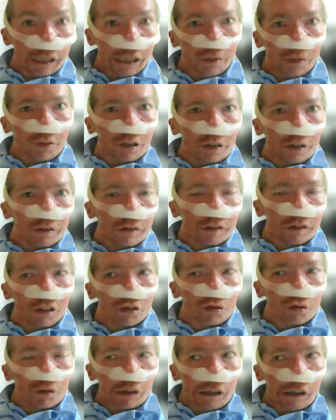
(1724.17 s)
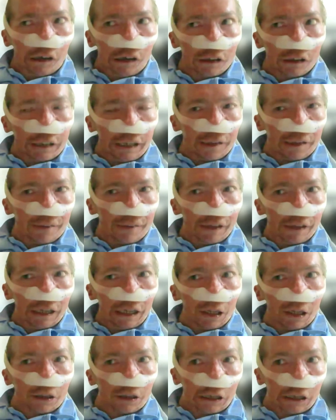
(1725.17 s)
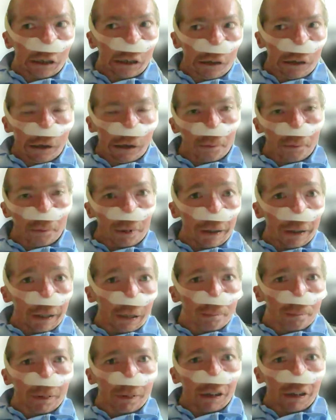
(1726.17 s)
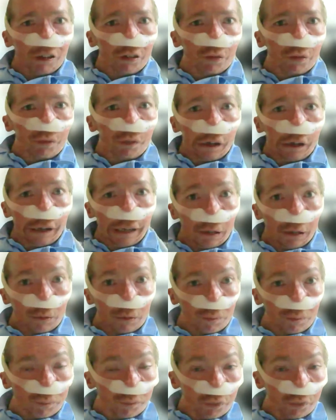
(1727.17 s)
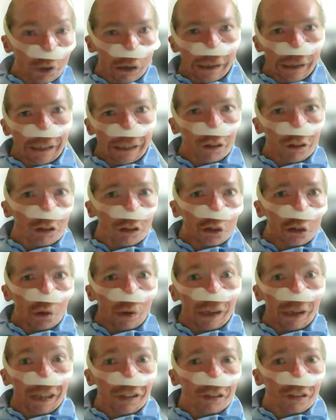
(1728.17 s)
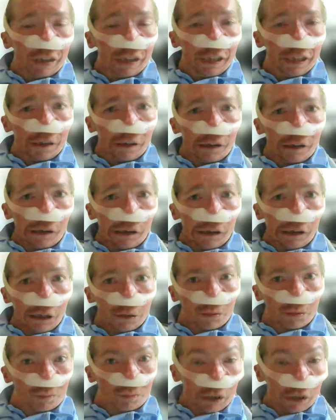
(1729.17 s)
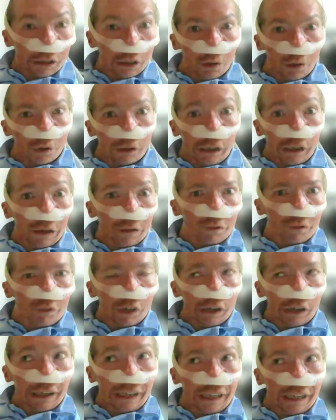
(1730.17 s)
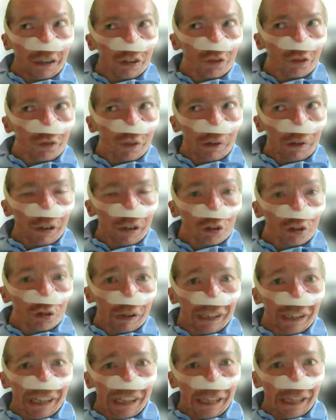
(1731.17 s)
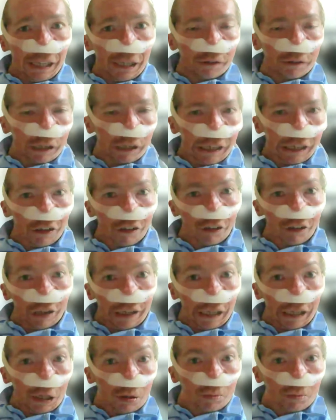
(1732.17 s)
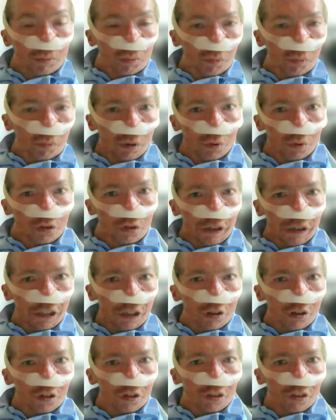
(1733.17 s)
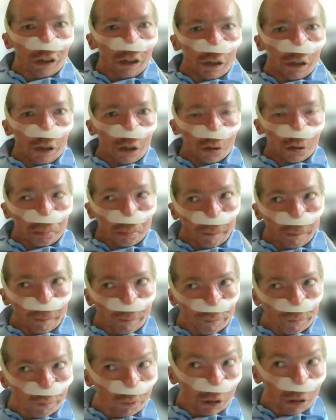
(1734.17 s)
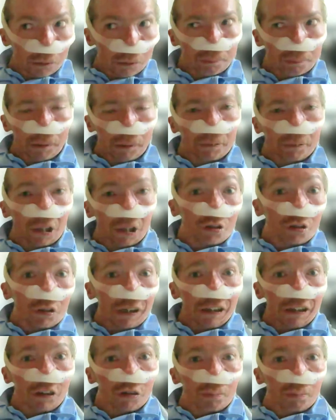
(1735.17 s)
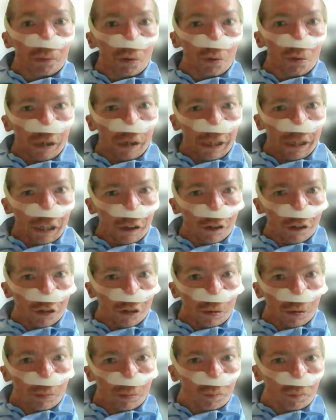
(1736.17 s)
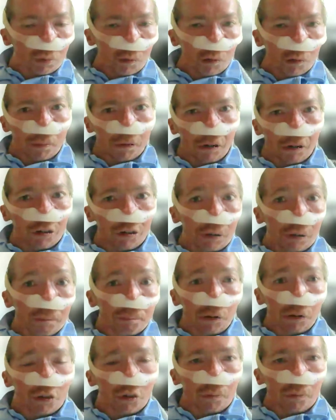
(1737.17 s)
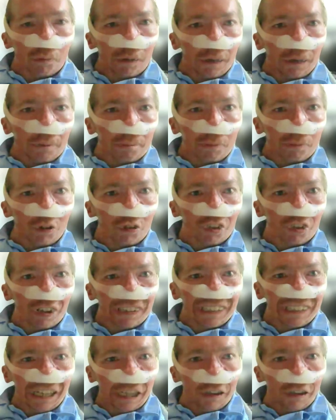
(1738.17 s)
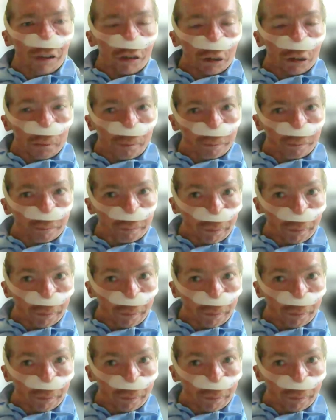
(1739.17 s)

even disregarding the climate impacts of flying is not easy. I don't like flying, it's very tricky as a wheelchair user. Public transport is almost impossible in most cities,